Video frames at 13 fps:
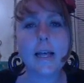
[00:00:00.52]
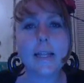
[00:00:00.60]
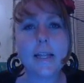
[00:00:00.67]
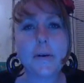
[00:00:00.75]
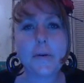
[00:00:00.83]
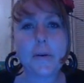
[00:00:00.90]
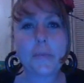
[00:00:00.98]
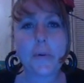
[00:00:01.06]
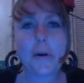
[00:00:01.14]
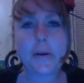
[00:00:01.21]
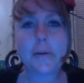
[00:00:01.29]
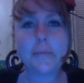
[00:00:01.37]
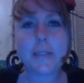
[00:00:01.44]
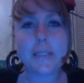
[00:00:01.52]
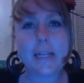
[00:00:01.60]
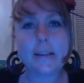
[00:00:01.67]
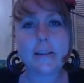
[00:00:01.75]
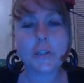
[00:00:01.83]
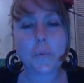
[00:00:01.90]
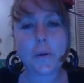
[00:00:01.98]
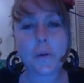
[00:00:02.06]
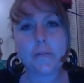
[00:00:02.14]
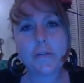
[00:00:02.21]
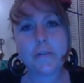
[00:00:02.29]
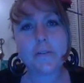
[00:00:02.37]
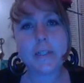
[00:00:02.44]
Hello and welcome to English
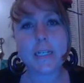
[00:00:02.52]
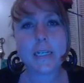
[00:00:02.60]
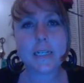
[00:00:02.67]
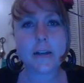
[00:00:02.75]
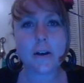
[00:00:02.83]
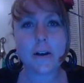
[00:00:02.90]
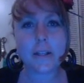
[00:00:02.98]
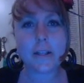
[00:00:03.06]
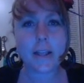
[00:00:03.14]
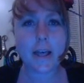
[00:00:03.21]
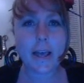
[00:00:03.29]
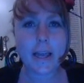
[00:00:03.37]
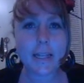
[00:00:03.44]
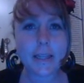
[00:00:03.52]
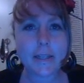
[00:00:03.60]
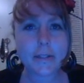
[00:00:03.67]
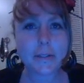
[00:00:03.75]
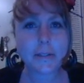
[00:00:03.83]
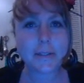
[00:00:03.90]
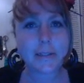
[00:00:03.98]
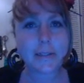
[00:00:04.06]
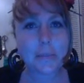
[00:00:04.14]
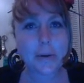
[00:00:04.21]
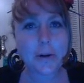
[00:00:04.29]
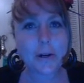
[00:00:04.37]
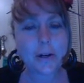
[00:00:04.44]
115 online this
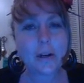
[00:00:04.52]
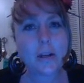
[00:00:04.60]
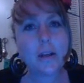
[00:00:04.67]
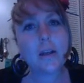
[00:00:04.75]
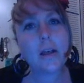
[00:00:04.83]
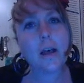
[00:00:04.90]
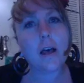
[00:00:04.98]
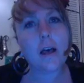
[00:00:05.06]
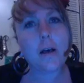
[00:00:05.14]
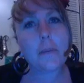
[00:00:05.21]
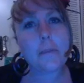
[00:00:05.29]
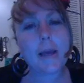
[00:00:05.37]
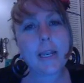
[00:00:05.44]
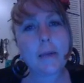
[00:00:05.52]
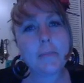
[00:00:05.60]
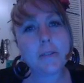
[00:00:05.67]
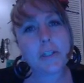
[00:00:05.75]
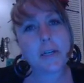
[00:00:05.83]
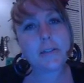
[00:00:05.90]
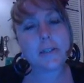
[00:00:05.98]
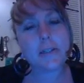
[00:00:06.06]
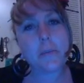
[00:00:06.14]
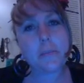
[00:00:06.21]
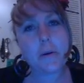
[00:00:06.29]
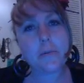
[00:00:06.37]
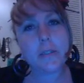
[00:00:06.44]
summer. My name is
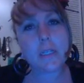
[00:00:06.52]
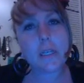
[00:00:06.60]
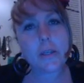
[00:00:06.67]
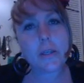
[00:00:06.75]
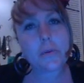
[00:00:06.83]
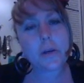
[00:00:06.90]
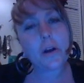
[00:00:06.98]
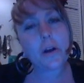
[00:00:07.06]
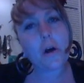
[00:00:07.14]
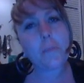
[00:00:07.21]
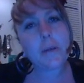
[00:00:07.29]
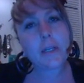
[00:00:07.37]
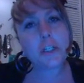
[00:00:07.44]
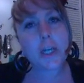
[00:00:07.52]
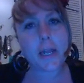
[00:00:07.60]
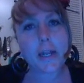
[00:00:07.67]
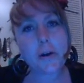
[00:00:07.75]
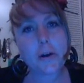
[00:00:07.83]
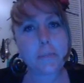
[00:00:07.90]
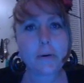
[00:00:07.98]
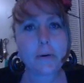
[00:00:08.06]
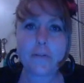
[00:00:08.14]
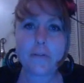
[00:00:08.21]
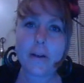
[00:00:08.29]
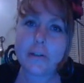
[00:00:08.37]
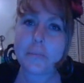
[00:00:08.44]
Jessica Posey. You can call me Jetta or
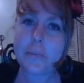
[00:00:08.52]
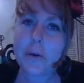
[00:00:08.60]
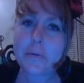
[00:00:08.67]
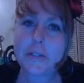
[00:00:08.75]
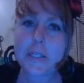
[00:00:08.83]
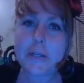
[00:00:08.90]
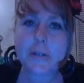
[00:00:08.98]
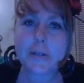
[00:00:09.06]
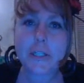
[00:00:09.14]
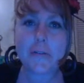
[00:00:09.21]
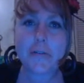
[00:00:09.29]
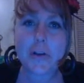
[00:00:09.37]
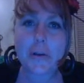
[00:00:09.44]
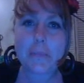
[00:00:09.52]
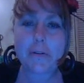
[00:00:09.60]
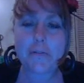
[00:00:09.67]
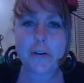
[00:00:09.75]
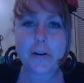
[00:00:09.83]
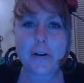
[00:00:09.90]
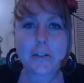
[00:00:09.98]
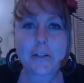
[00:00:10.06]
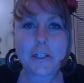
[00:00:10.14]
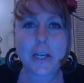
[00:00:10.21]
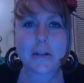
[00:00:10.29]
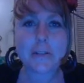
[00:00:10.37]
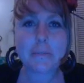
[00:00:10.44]
Professor Posey, whichever you prefer.
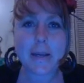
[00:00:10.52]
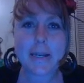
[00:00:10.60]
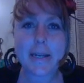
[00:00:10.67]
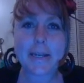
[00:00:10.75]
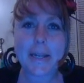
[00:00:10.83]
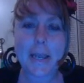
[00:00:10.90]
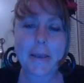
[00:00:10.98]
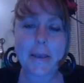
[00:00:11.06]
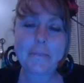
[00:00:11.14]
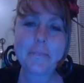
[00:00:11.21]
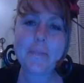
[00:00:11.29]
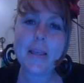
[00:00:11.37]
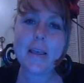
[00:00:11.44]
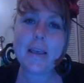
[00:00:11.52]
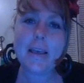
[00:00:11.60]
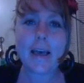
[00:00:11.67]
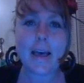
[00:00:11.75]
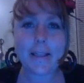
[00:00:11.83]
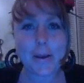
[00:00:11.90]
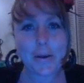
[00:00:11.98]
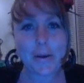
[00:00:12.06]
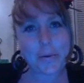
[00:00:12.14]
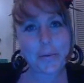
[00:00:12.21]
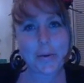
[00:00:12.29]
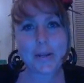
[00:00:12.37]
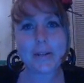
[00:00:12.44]
Jetta's my nickname.
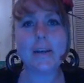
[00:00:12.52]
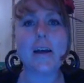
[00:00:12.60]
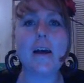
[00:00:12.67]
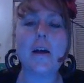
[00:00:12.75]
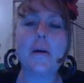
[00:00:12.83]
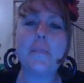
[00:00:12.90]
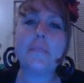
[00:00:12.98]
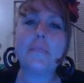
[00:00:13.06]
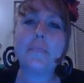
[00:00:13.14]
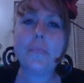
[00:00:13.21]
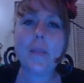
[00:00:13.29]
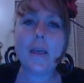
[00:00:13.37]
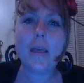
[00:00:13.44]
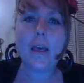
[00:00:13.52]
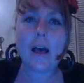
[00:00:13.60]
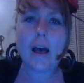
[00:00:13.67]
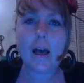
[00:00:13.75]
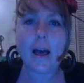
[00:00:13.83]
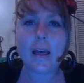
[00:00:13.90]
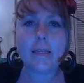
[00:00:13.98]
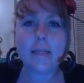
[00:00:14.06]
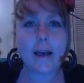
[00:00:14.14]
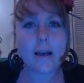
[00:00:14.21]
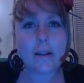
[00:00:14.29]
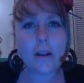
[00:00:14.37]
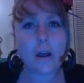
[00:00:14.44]
Hello. I
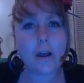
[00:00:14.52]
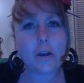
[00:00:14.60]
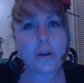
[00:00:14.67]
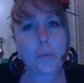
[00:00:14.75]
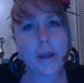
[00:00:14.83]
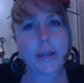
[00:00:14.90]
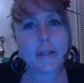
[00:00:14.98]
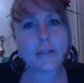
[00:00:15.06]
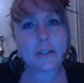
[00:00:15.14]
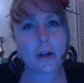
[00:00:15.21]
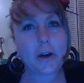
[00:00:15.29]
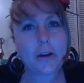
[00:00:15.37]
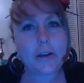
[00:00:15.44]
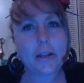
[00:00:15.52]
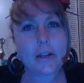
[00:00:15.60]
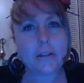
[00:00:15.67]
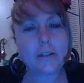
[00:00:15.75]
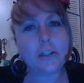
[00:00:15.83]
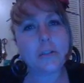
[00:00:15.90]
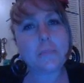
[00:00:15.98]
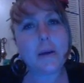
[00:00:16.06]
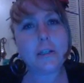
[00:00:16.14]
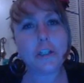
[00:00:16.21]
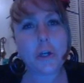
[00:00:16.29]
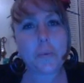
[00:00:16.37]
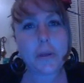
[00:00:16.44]
thought a good way to start is just by
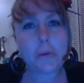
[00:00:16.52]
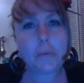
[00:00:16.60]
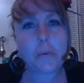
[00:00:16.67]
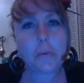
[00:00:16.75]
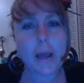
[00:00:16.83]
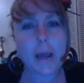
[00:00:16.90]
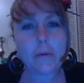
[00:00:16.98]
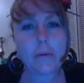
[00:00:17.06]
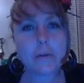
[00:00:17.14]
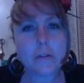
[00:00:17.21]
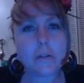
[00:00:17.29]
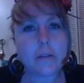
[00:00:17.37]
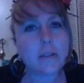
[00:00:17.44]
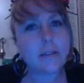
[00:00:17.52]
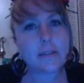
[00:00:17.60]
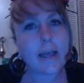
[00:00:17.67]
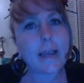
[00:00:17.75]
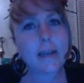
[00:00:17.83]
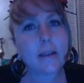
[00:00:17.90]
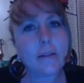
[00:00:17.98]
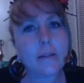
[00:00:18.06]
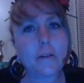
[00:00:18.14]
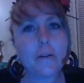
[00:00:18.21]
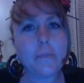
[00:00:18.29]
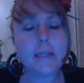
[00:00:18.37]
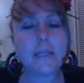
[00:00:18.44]
showing you around the site a
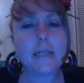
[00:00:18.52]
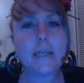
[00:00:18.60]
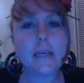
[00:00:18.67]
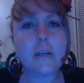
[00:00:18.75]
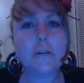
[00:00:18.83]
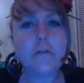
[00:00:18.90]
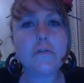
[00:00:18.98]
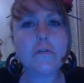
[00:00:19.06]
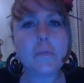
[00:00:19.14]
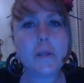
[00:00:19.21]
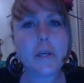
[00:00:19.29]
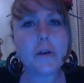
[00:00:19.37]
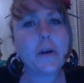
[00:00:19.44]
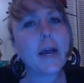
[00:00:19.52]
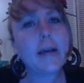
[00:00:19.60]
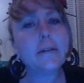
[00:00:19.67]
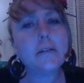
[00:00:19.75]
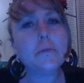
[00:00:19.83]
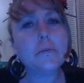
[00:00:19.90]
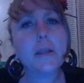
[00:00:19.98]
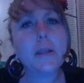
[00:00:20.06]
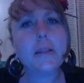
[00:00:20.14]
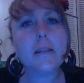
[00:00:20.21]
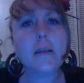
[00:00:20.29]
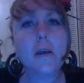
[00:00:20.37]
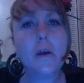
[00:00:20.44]
little bit to get you familiarized with
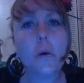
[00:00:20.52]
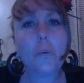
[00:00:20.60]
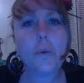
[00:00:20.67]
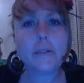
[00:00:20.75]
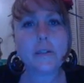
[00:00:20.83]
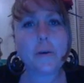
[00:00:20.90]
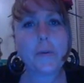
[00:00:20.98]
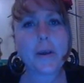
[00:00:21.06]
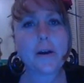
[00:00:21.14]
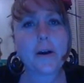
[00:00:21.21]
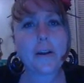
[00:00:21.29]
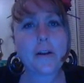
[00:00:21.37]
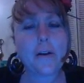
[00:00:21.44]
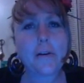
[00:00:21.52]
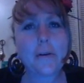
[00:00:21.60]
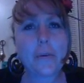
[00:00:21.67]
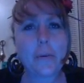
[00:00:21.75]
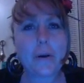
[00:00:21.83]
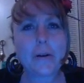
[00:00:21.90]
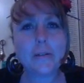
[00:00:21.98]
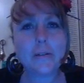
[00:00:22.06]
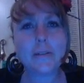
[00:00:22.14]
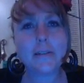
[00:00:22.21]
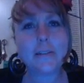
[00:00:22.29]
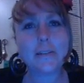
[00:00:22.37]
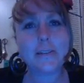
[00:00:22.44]
what's going on in our
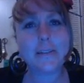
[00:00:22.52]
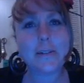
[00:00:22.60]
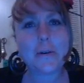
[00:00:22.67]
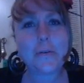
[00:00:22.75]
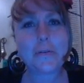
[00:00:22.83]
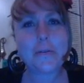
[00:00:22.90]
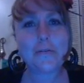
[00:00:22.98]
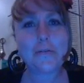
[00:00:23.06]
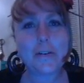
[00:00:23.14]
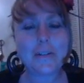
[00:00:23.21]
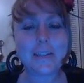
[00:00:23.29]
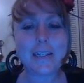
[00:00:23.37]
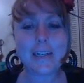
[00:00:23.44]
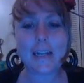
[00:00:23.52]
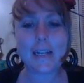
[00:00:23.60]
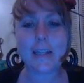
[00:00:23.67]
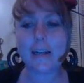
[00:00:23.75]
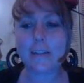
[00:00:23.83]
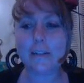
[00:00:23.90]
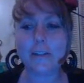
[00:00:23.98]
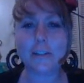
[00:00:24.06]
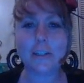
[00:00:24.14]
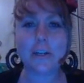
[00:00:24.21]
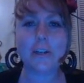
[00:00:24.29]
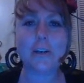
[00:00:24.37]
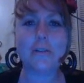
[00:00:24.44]
course. So the first thing I'd like to
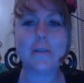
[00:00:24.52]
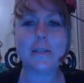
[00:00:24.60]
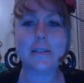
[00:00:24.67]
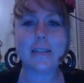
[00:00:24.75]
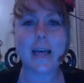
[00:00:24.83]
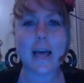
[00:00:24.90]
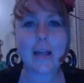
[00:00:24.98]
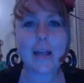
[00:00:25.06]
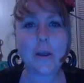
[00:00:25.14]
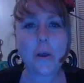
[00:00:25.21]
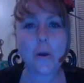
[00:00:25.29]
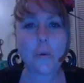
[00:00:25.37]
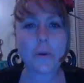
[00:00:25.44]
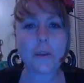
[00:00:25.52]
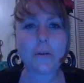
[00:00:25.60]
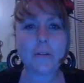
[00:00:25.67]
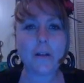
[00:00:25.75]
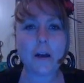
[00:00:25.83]
show you is that when you